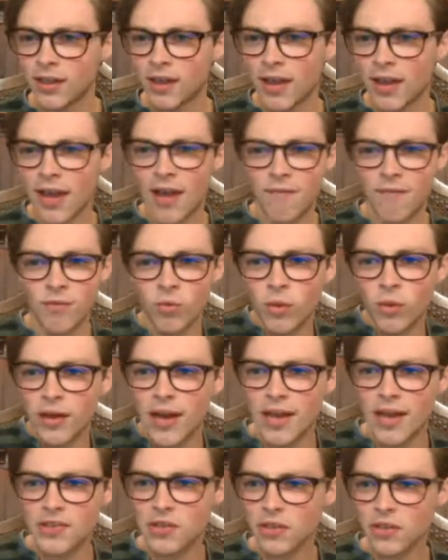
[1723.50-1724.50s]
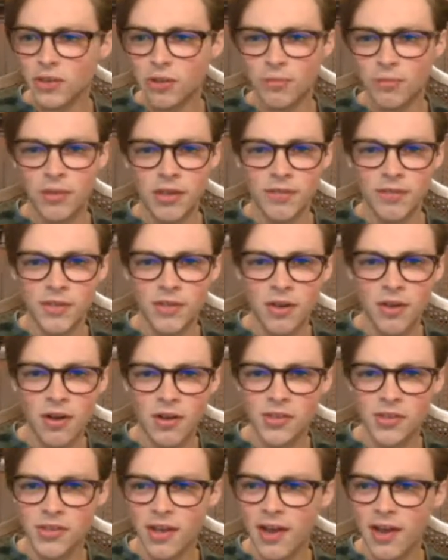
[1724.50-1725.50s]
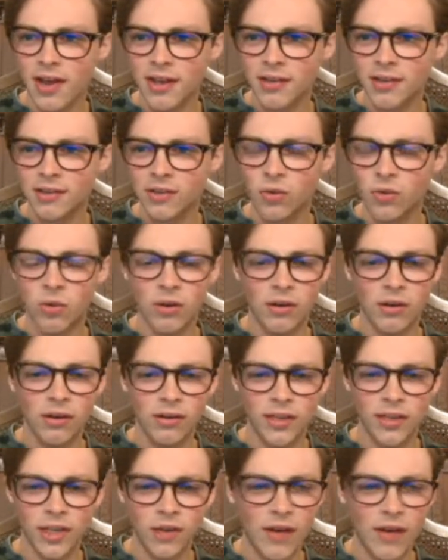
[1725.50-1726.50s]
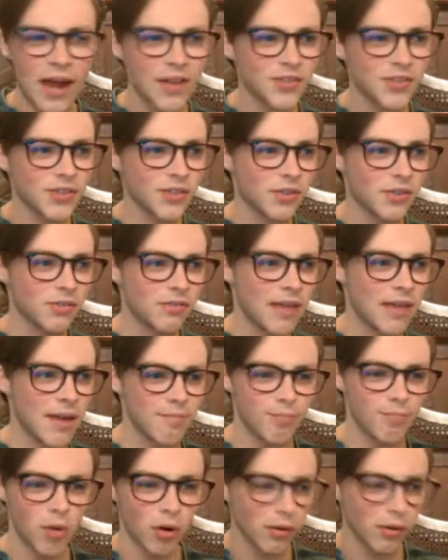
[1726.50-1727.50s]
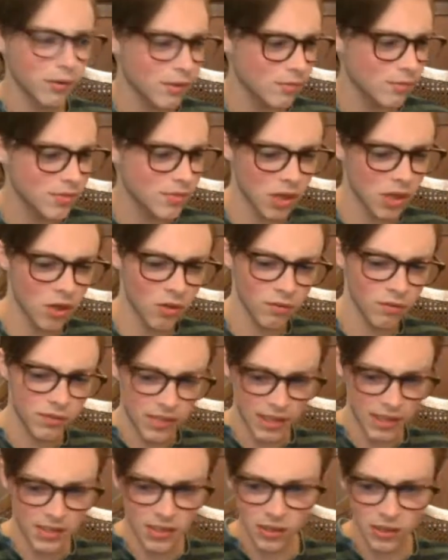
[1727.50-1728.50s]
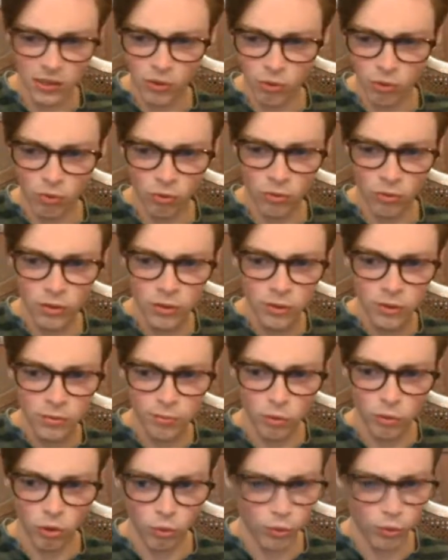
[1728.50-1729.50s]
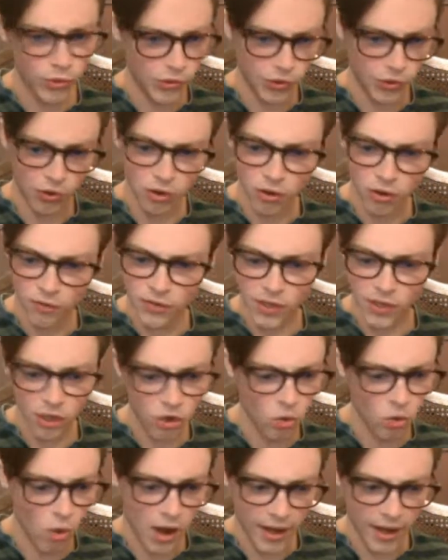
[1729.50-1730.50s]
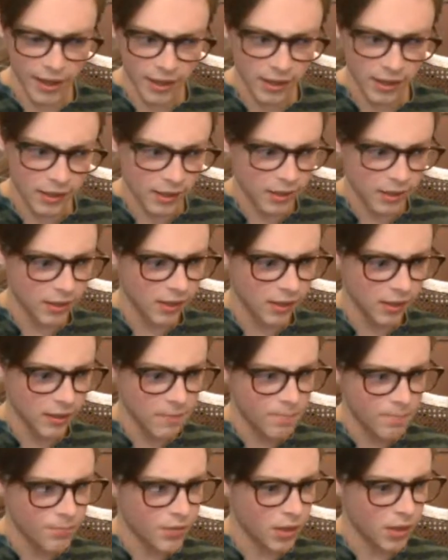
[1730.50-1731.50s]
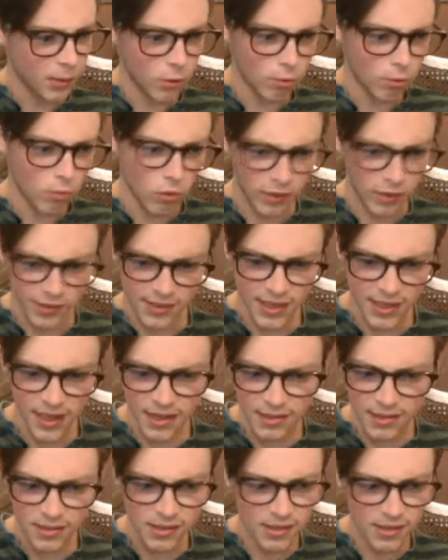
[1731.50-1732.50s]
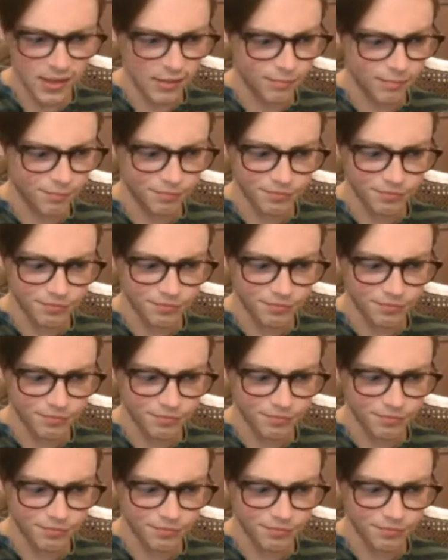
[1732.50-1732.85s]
has a little bit of a dark side, or has that part of themselves that's a little more reserved and quiet and a little more intense, and